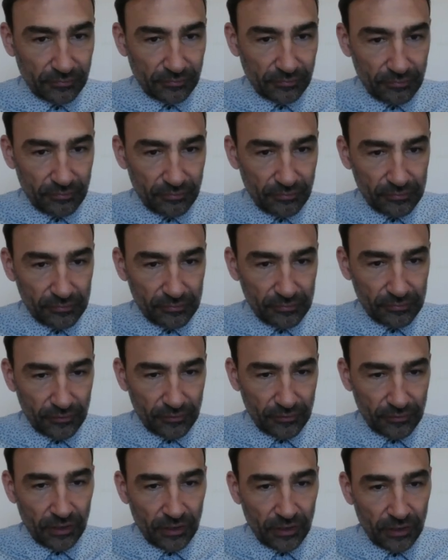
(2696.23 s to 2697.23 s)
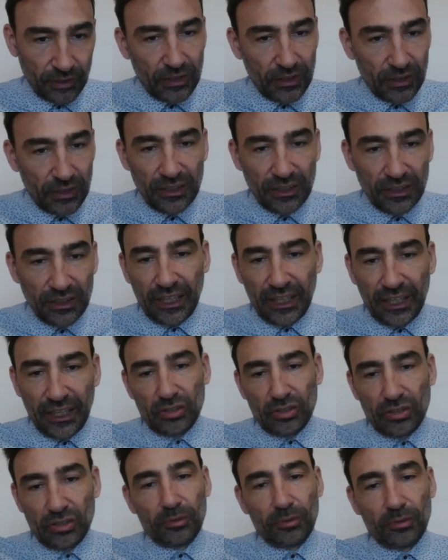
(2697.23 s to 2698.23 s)
Okay. in case you have
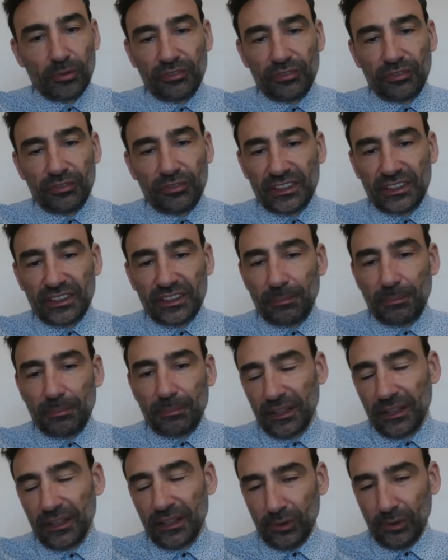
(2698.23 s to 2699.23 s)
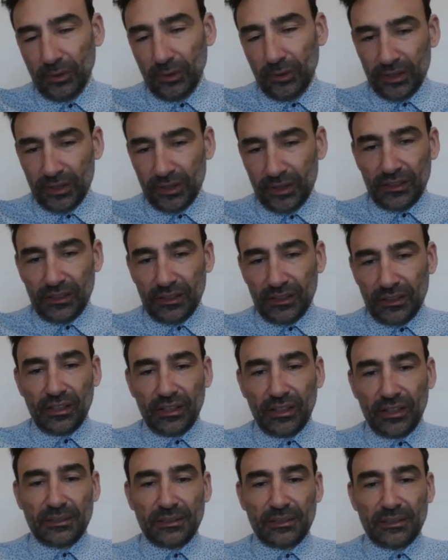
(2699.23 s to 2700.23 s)
modified a separator with a correct
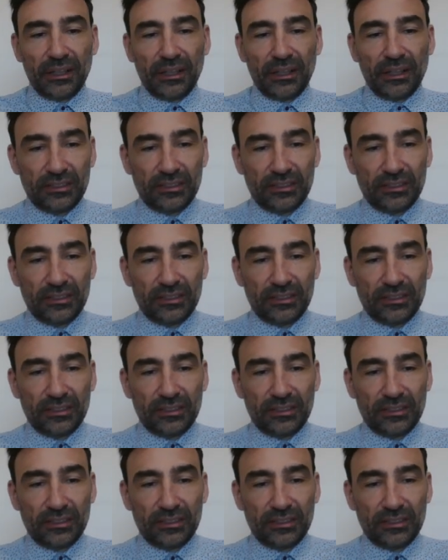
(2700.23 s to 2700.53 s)
separator, etc,